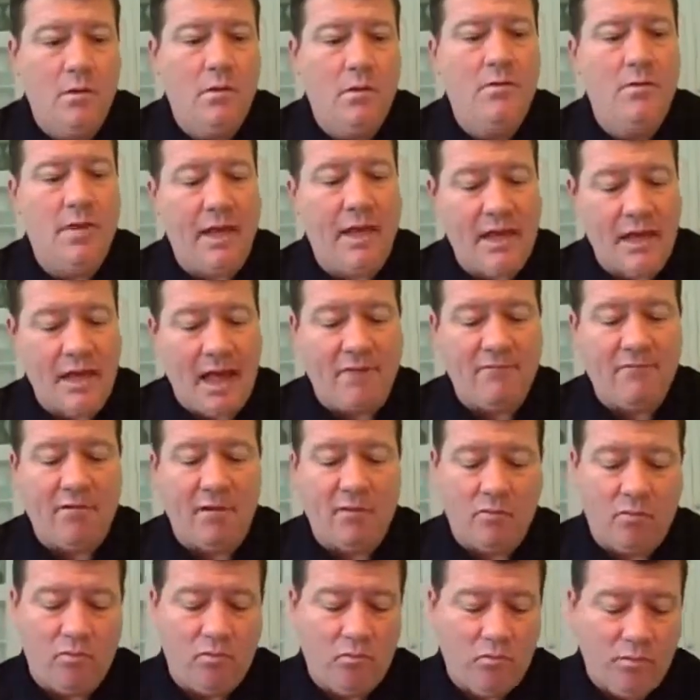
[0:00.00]
they have
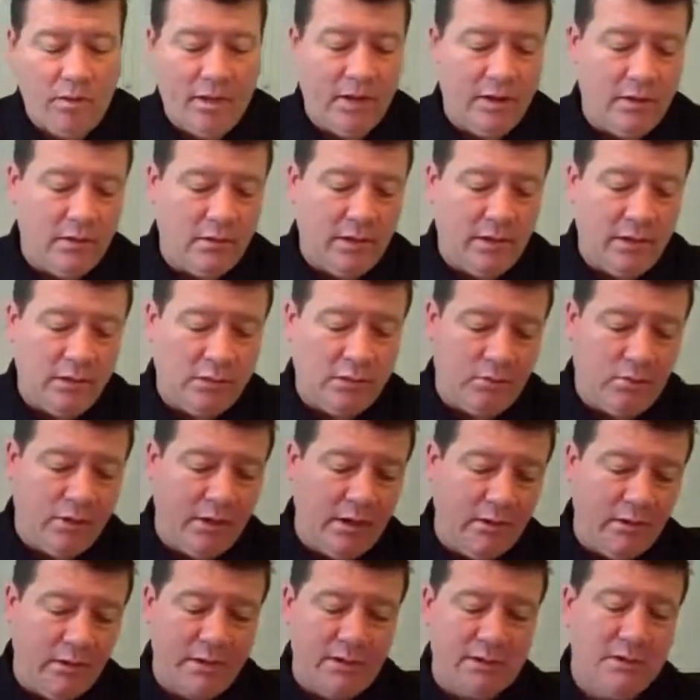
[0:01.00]
a really,
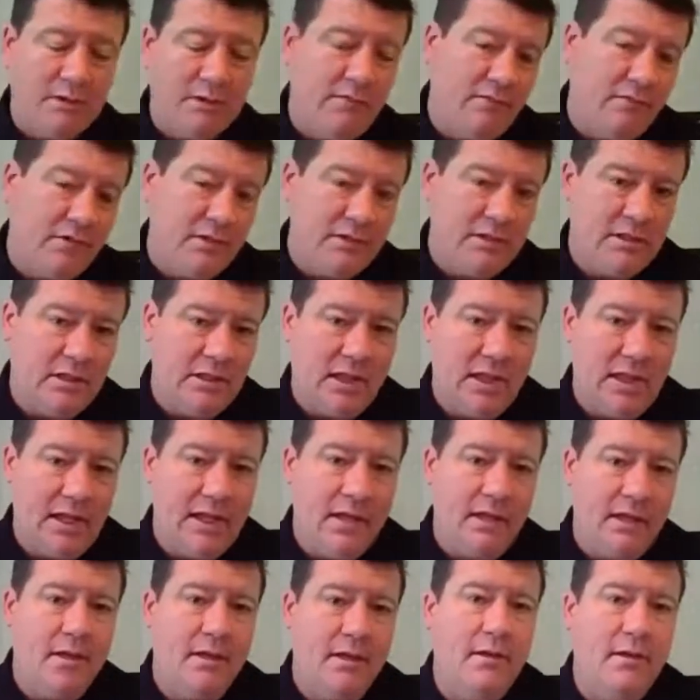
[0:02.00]
really
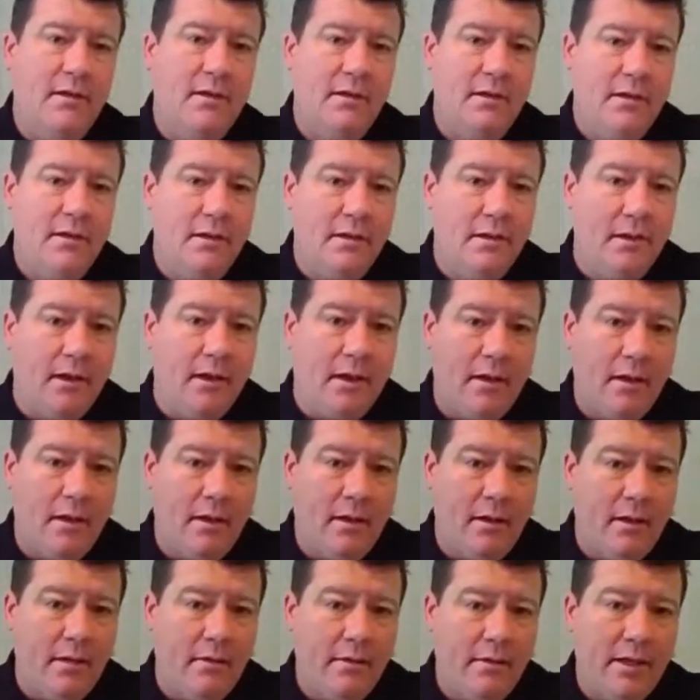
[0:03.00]
sophisticated
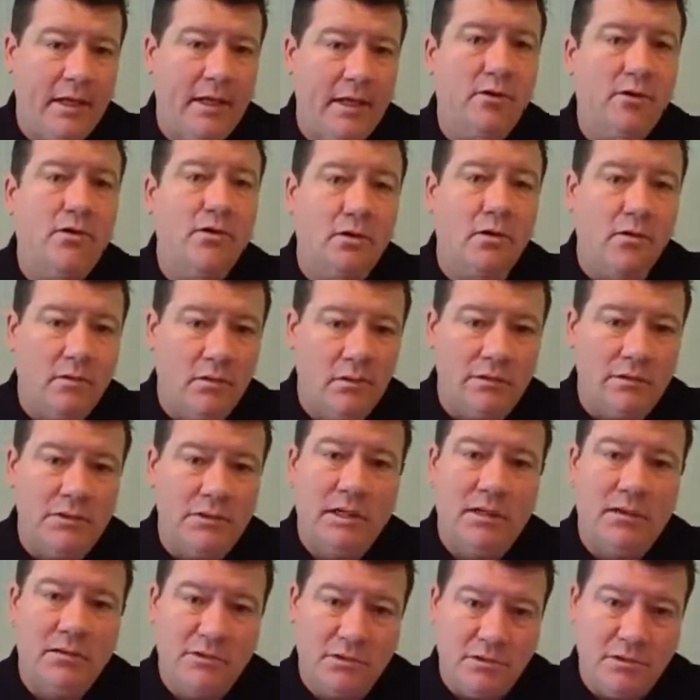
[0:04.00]
uh, internal
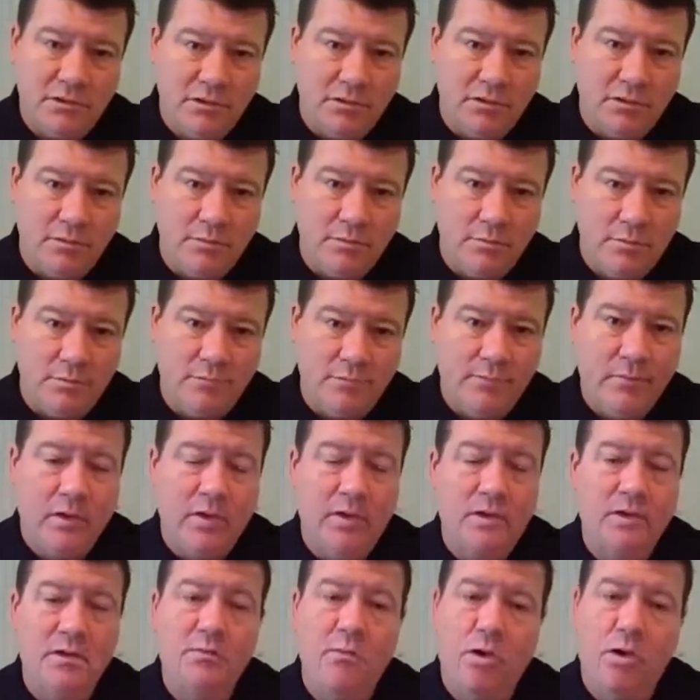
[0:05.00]
intelligence group.
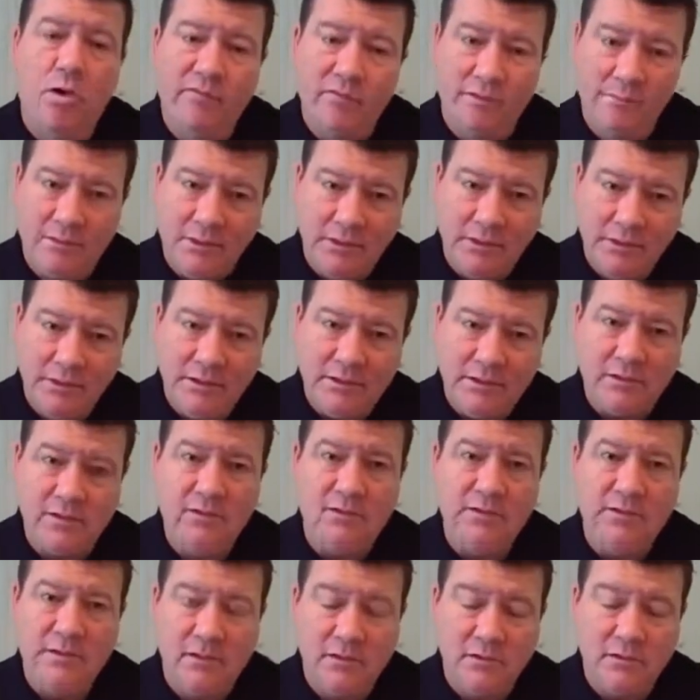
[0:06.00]
It's more of a police
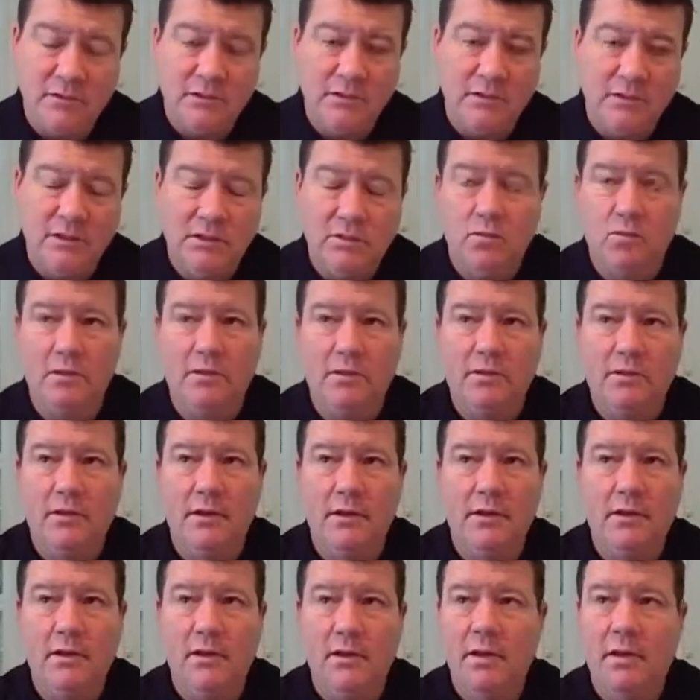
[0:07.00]
intelligence sort of
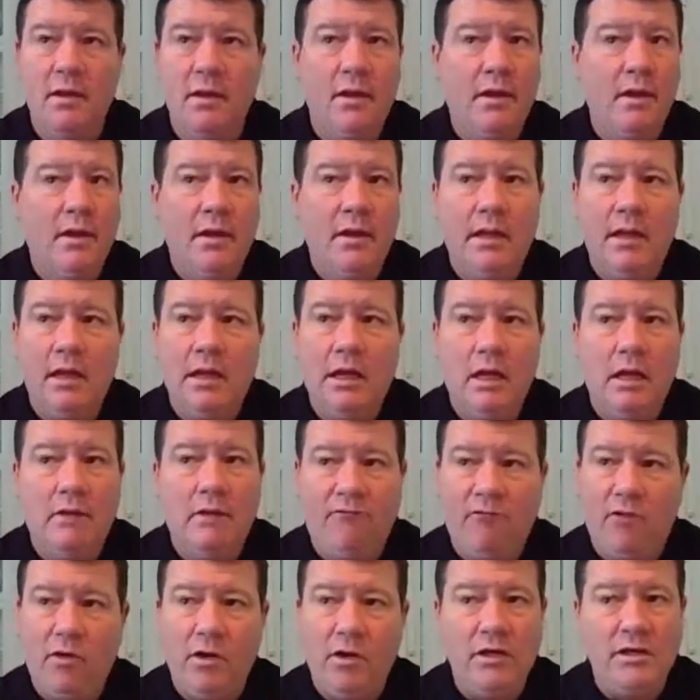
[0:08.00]
thing. Uh,
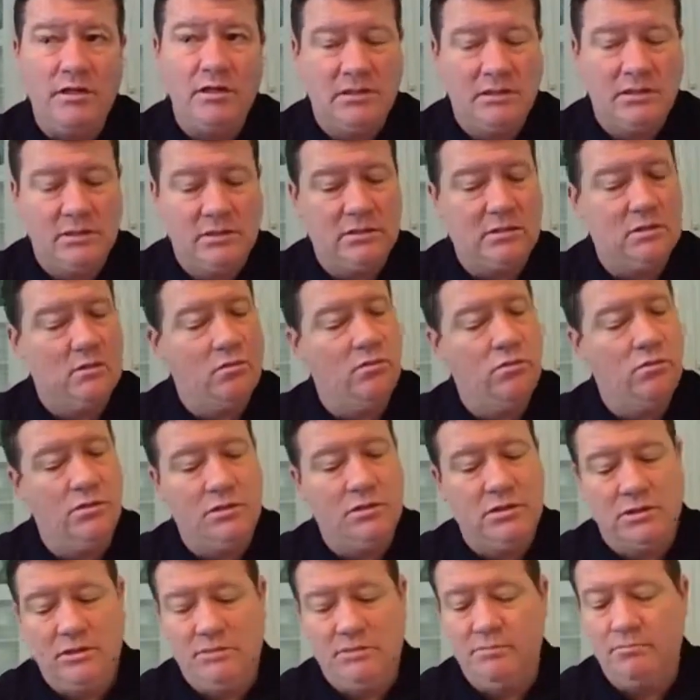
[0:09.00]
for us, we're
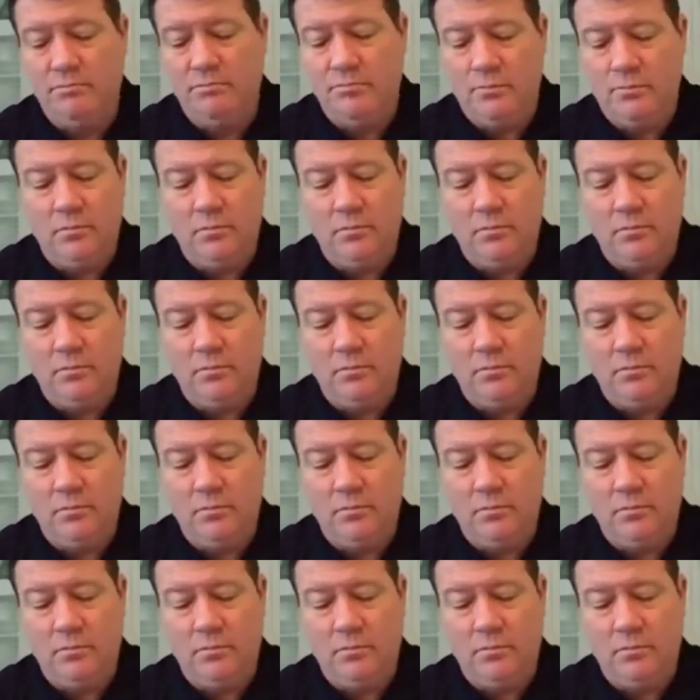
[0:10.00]
just